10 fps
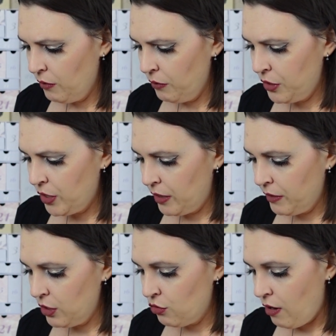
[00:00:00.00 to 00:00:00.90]

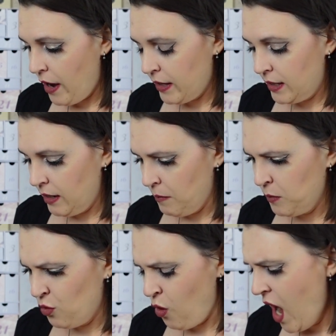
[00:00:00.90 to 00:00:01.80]
regenerate dry serum.
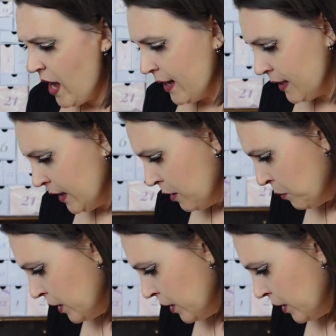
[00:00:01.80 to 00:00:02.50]
Dry serum?